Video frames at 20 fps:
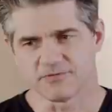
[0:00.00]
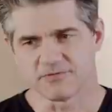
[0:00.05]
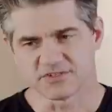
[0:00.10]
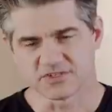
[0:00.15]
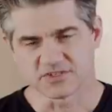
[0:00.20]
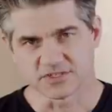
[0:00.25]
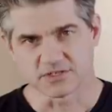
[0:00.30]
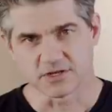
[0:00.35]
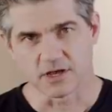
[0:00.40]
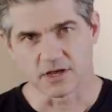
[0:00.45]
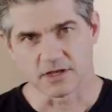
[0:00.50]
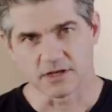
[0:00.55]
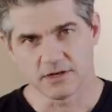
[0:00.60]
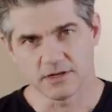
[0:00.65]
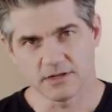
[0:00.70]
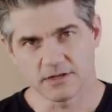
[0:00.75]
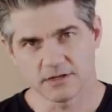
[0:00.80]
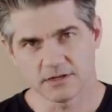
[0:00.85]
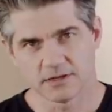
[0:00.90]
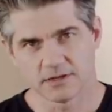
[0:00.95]

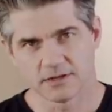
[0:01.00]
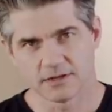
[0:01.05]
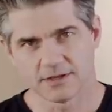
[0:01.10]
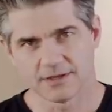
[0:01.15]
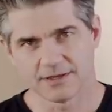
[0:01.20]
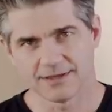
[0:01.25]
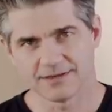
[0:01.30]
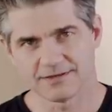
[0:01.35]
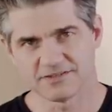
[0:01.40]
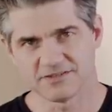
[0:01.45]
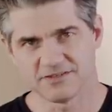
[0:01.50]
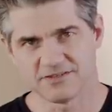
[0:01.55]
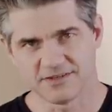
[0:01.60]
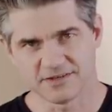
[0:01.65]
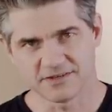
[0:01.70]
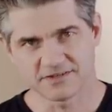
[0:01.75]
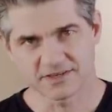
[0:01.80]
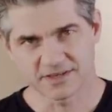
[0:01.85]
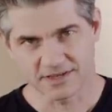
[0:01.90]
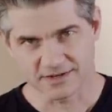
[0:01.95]
son is
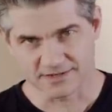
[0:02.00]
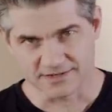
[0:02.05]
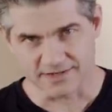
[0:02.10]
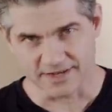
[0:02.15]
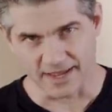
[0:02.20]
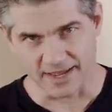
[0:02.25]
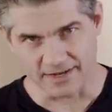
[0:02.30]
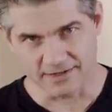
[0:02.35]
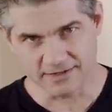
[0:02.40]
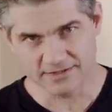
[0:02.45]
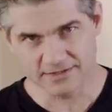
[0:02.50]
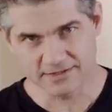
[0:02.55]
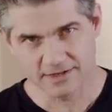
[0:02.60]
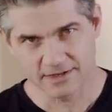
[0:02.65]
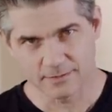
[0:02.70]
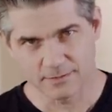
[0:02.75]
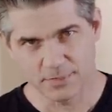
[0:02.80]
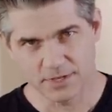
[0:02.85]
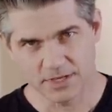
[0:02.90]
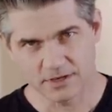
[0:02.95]
discontent
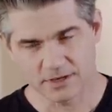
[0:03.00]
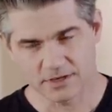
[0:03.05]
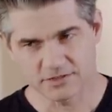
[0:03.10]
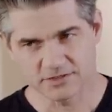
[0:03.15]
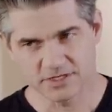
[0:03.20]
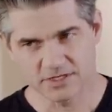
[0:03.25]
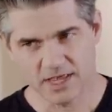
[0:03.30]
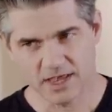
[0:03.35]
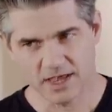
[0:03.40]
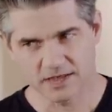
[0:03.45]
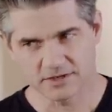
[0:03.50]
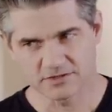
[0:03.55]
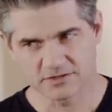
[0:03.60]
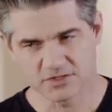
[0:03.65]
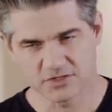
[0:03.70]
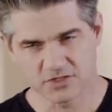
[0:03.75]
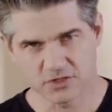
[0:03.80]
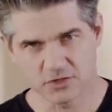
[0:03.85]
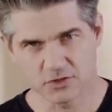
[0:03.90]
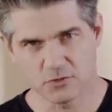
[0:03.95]
because he has
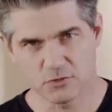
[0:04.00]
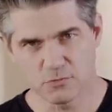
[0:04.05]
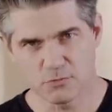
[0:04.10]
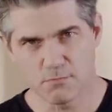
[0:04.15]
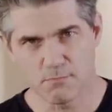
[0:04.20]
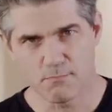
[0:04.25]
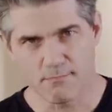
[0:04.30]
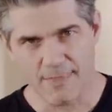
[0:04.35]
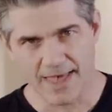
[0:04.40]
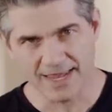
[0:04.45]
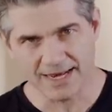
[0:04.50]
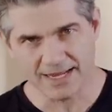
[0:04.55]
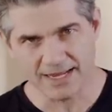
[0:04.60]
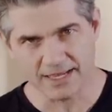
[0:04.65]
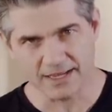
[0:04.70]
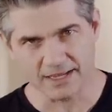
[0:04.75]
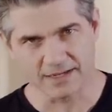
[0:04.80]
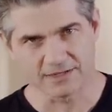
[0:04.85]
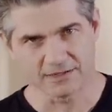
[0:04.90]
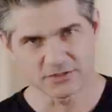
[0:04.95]
too
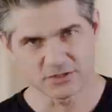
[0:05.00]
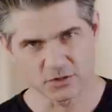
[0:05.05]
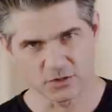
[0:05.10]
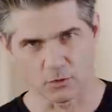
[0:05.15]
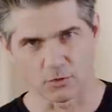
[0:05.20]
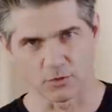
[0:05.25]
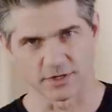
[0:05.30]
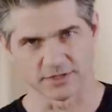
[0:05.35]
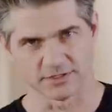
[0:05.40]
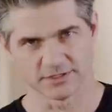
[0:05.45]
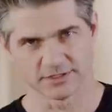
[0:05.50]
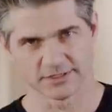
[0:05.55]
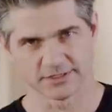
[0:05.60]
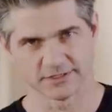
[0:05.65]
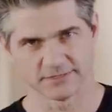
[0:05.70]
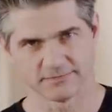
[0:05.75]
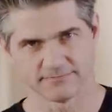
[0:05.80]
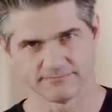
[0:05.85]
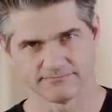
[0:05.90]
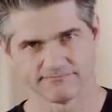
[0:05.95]
many toys."
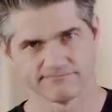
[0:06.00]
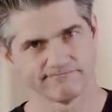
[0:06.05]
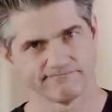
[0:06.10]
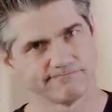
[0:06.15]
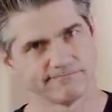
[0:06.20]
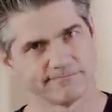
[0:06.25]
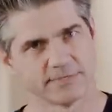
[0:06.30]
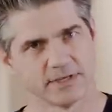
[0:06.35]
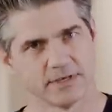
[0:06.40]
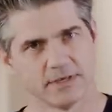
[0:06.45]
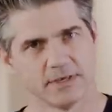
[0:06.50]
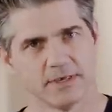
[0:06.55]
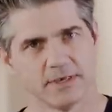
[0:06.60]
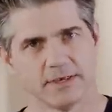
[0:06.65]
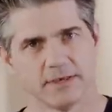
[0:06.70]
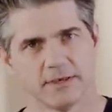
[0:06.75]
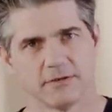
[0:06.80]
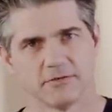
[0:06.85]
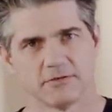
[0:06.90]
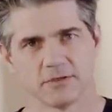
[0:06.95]

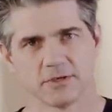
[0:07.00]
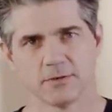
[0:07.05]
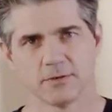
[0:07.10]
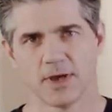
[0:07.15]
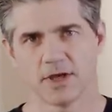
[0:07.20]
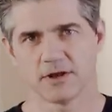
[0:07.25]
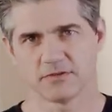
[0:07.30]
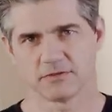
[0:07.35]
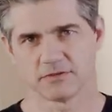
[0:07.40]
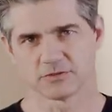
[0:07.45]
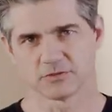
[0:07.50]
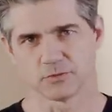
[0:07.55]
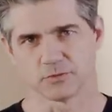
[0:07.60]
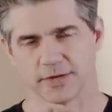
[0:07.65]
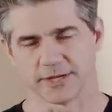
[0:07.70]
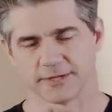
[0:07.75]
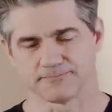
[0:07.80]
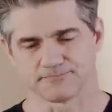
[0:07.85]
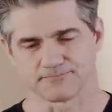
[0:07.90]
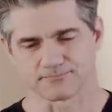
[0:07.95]
Think about it this
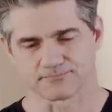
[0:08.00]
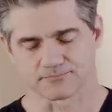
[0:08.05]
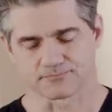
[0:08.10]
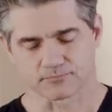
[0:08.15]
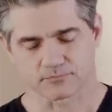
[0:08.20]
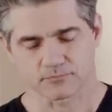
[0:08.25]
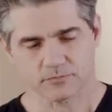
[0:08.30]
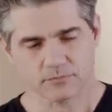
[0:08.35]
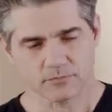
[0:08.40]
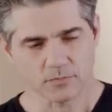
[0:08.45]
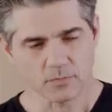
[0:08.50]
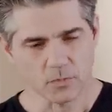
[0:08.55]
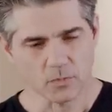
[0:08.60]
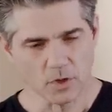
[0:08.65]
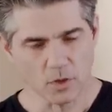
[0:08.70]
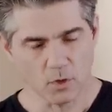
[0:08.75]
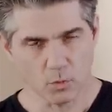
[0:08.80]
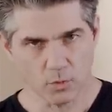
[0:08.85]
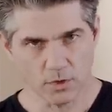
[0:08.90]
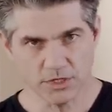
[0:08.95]
way.
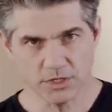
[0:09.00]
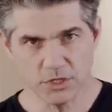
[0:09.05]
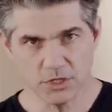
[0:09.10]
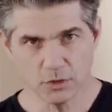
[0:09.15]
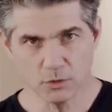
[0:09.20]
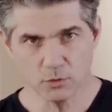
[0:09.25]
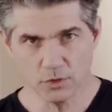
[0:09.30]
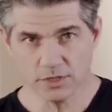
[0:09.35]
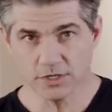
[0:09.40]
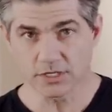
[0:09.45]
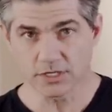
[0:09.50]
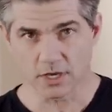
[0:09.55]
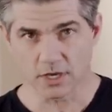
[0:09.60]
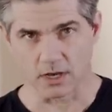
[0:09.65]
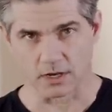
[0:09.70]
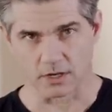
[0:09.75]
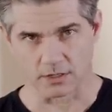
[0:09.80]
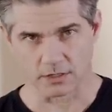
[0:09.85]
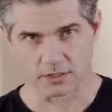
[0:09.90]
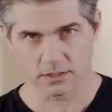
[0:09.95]
When you were
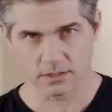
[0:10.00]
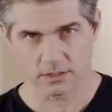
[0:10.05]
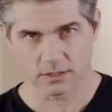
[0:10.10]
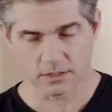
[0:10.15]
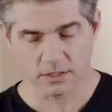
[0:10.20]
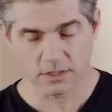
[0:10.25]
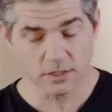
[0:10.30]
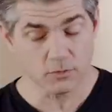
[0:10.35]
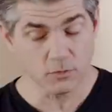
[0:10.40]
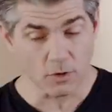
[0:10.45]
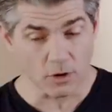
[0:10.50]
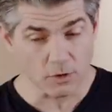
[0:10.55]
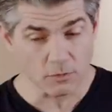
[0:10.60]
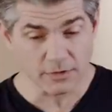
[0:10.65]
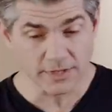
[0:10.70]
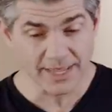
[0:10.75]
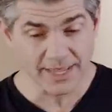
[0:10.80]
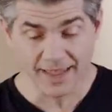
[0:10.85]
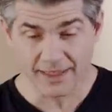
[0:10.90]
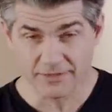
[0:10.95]
young, you
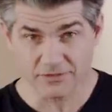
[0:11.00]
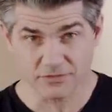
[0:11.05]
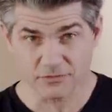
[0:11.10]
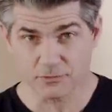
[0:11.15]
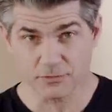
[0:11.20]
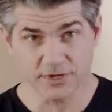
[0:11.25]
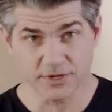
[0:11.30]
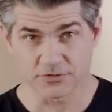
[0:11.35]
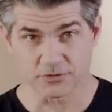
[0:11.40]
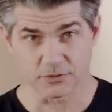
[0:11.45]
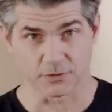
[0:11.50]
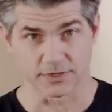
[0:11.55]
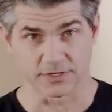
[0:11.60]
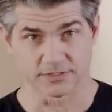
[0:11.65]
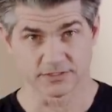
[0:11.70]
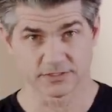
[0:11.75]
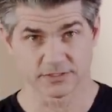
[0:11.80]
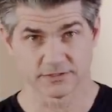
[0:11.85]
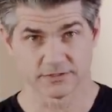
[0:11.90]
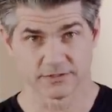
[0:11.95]
only had three
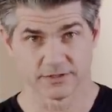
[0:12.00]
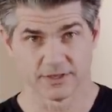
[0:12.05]
toys.